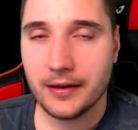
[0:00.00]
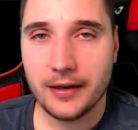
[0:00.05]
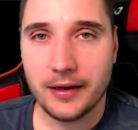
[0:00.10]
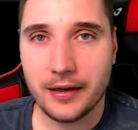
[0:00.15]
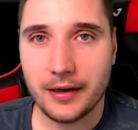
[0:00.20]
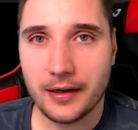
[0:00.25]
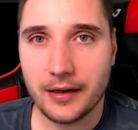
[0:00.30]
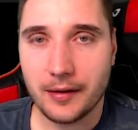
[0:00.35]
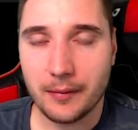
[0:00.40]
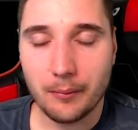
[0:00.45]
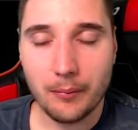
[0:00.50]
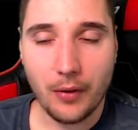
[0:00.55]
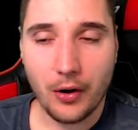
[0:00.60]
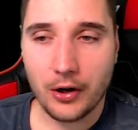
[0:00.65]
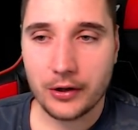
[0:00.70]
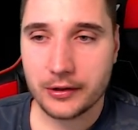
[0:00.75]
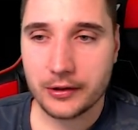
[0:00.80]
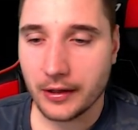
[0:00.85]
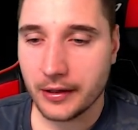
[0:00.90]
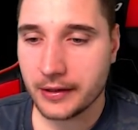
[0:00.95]

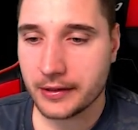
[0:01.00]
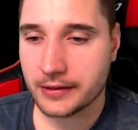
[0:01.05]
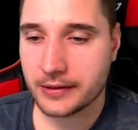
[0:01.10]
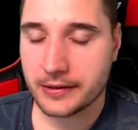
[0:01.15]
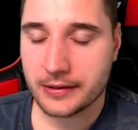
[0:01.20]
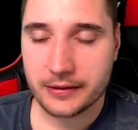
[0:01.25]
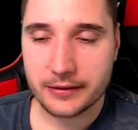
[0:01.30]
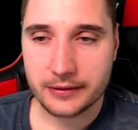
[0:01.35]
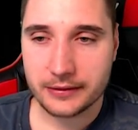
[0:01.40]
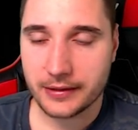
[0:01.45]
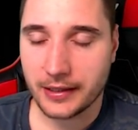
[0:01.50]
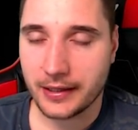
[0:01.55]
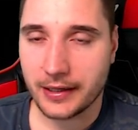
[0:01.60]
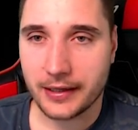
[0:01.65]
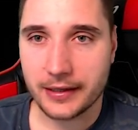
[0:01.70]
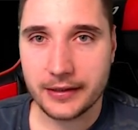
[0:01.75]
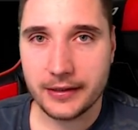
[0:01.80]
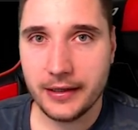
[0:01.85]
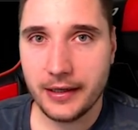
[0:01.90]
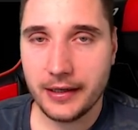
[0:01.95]
mod list that
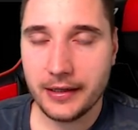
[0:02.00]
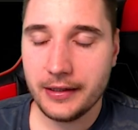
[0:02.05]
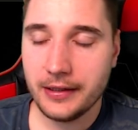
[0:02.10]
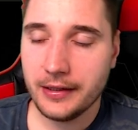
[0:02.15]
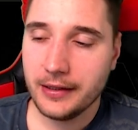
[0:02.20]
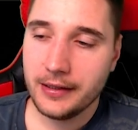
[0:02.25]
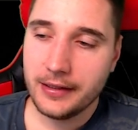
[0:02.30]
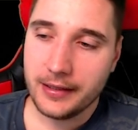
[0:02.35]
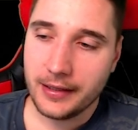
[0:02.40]
I did.